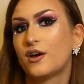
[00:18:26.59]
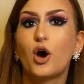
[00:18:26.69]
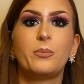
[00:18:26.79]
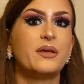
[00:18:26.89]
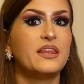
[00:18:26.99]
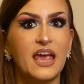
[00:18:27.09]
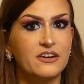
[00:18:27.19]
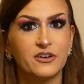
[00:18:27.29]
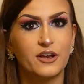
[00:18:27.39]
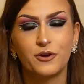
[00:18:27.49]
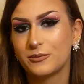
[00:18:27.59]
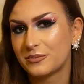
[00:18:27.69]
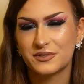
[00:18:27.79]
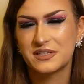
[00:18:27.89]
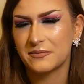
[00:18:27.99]
open the envelope
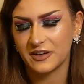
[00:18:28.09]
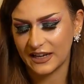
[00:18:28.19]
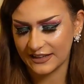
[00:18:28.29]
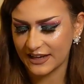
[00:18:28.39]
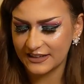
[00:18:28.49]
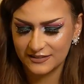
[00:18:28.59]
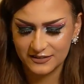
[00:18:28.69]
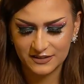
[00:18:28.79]
or something like that.